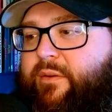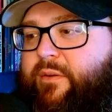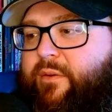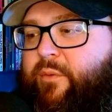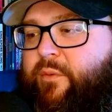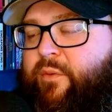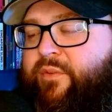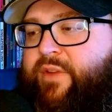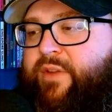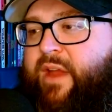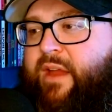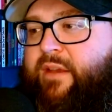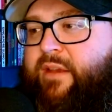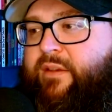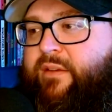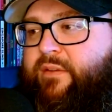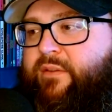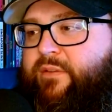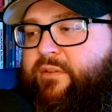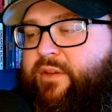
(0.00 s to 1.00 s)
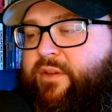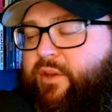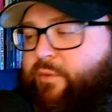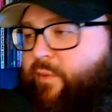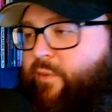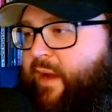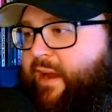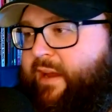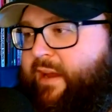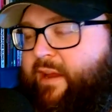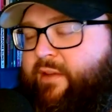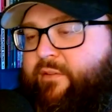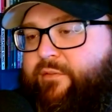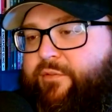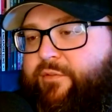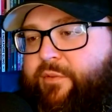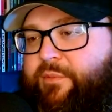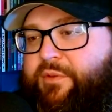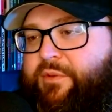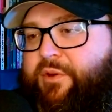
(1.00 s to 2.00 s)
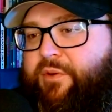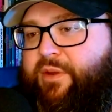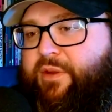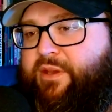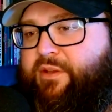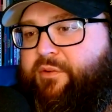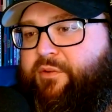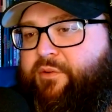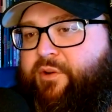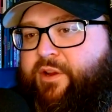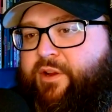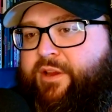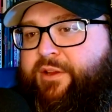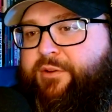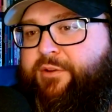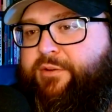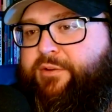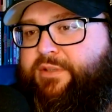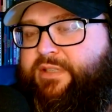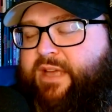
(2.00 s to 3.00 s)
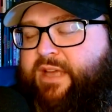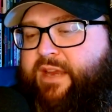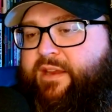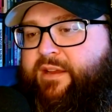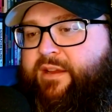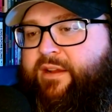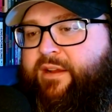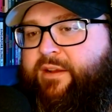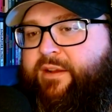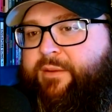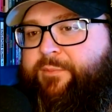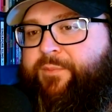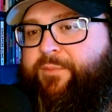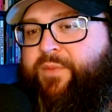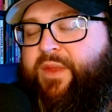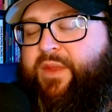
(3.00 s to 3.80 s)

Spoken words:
We've got good writing from Tony Gilroy, who is not a